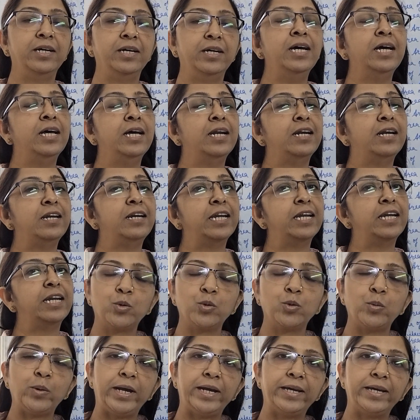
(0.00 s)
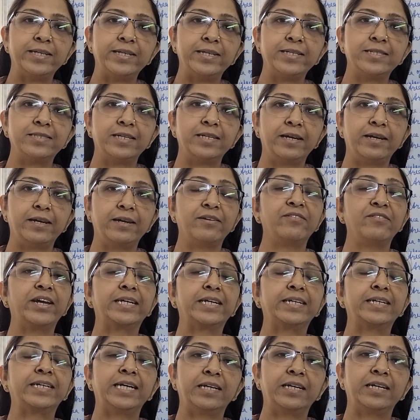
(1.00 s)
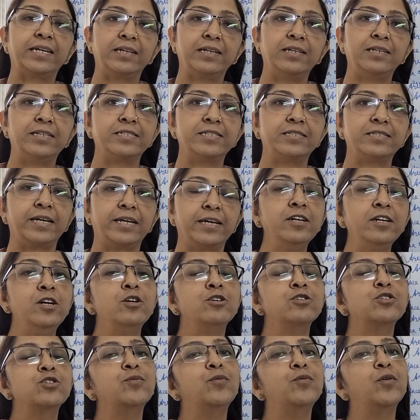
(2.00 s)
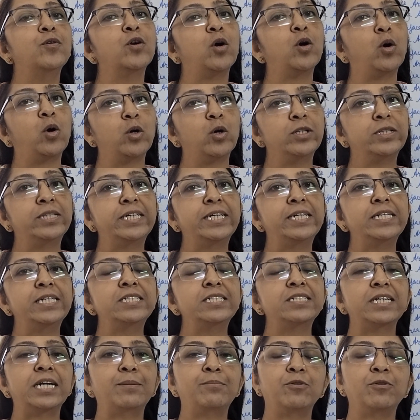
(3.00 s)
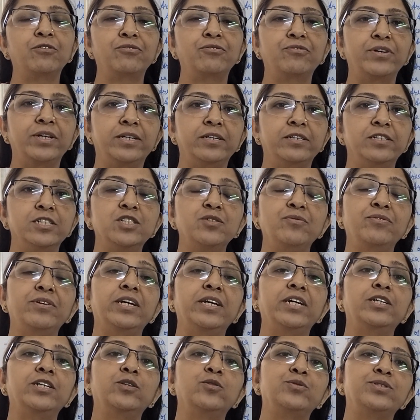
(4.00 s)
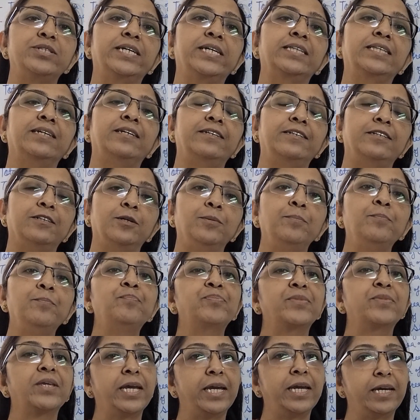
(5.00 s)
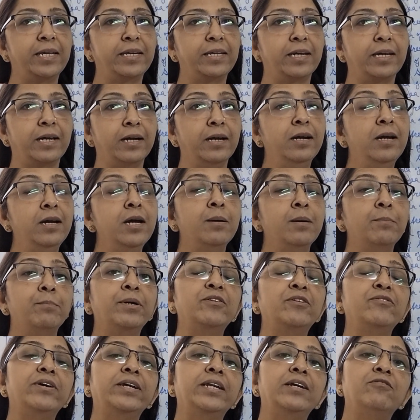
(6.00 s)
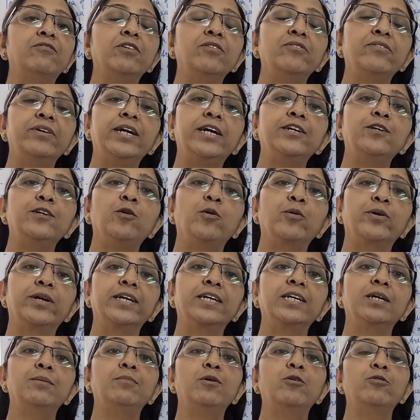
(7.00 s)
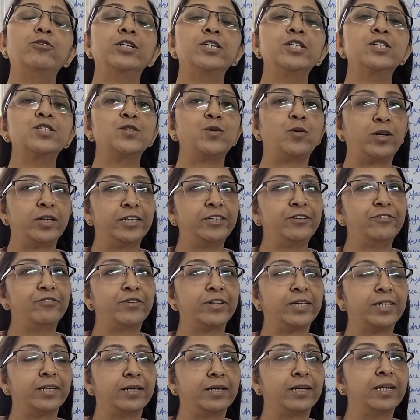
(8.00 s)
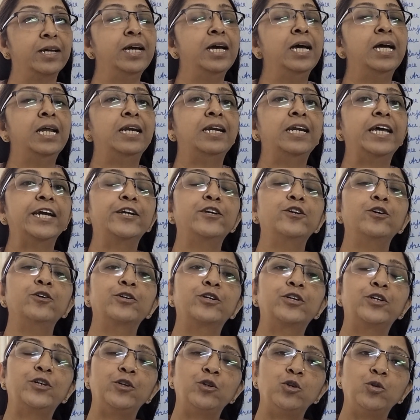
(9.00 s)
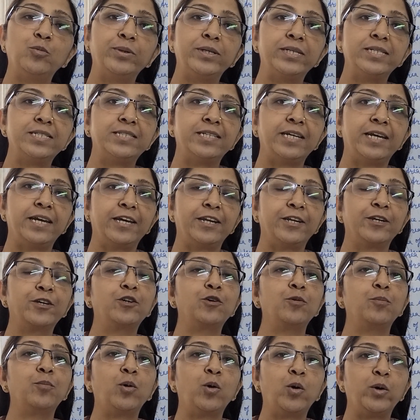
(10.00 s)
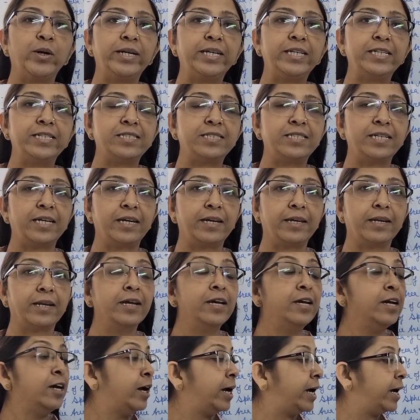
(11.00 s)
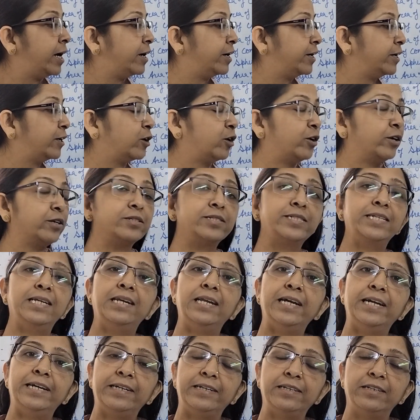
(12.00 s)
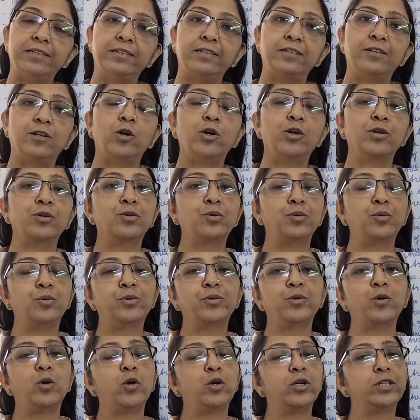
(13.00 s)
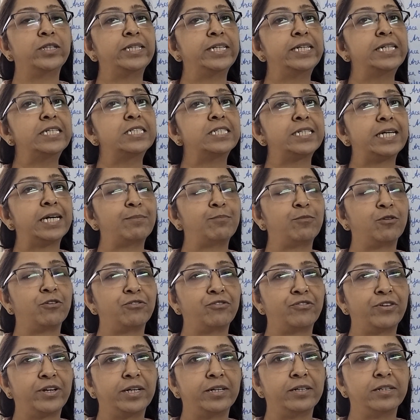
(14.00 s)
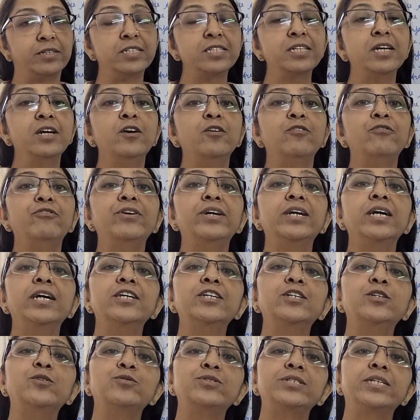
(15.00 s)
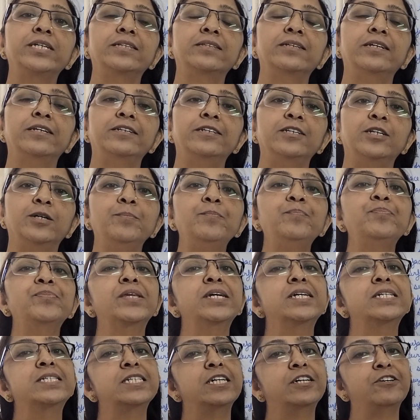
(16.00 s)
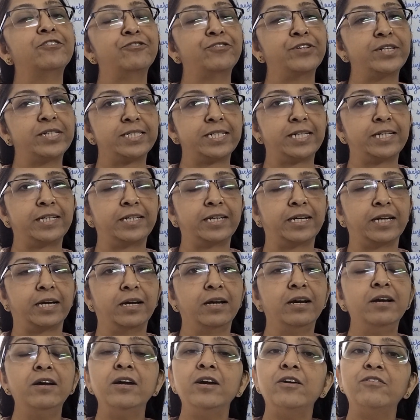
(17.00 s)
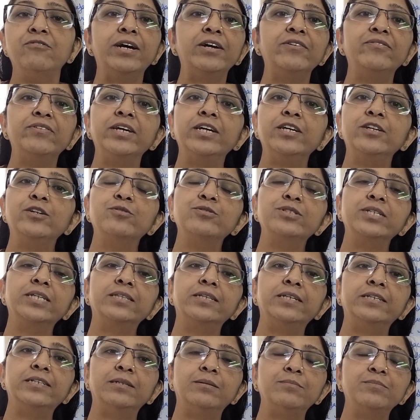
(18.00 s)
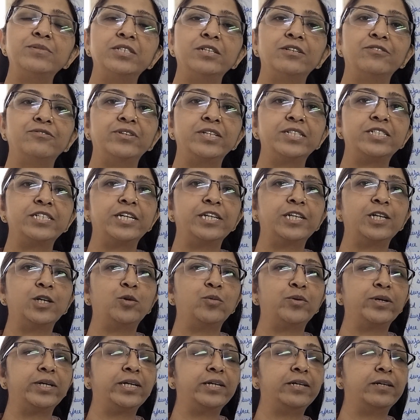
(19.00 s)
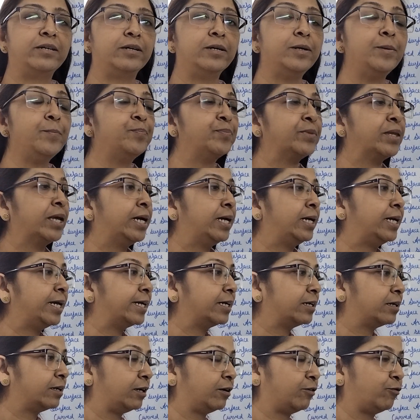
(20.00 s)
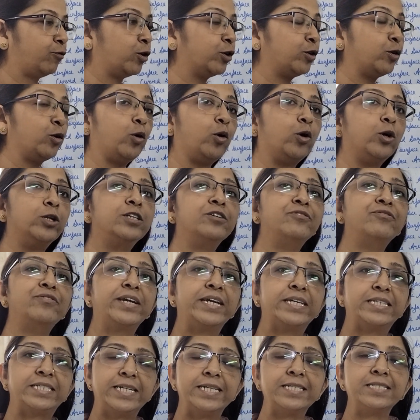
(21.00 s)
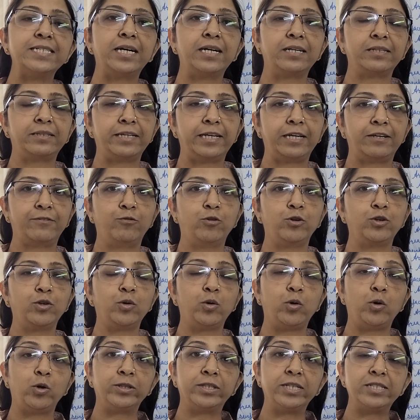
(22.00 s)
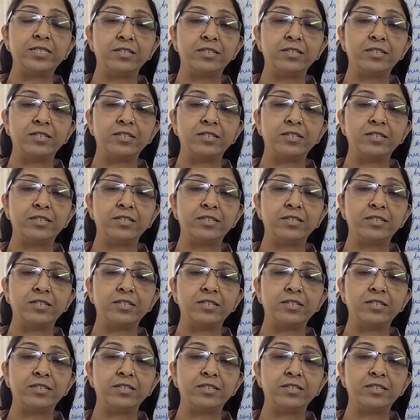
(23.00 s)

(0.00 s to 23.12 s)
Like your square is there, rectangle is there. So for all these type of figures, we are using the term area. But whenever we are talking about a solid figure, like your cube is there, cuboid is there, and your cylinder or cone, all these type of figures, we are using the term surface area. Why we are using the term surface area over here? Like what all the faces are there, what all the